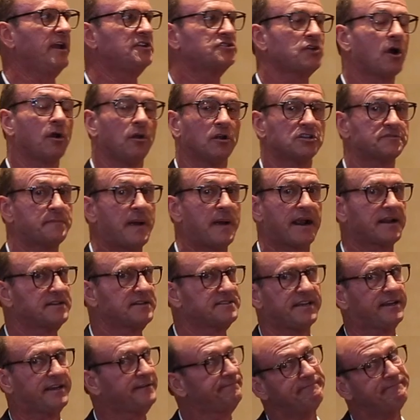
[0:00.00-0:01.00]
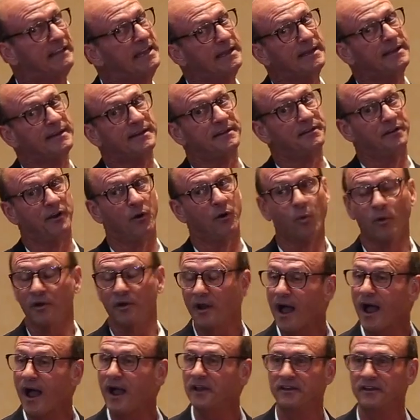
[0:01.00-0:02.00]
HR looks back and said, No,
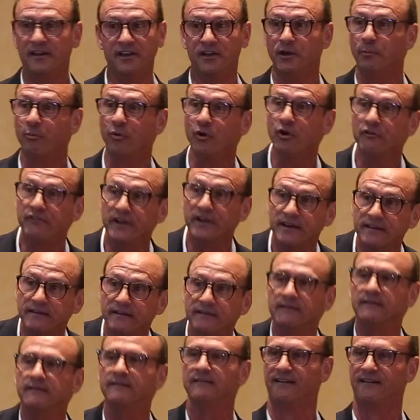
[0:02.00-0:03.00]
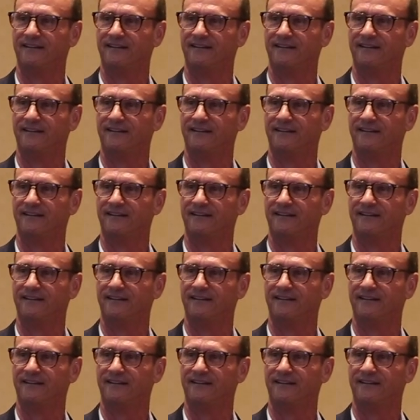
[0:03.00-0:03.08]
we're not. You didn't approve it.